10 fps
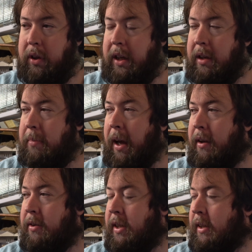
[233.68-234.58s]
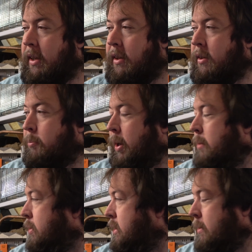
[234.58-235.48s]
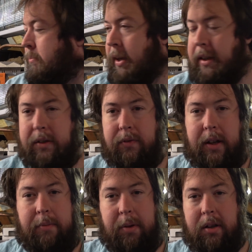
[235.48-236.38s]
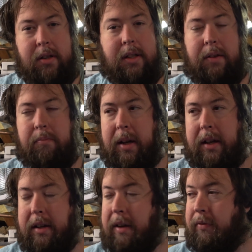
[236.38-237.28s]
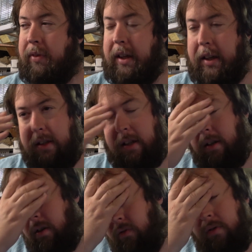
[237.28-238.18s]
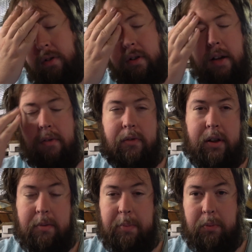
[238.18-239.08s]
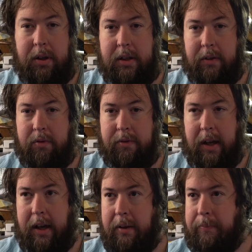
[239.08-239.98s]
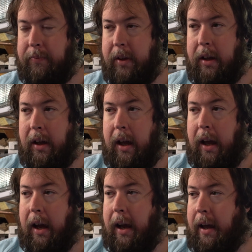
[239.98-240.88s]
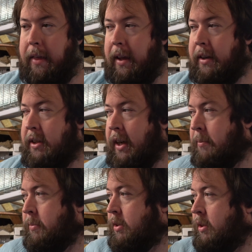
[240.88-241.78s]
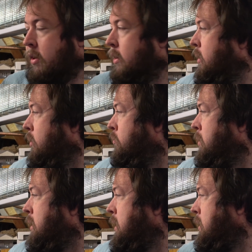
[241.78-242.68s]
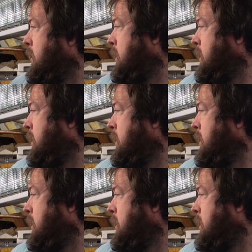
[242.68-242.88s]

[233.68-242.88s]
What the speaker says: emails and then a paper template in the end, because that made everything easier. Everything could be worked out from there. And then James worked out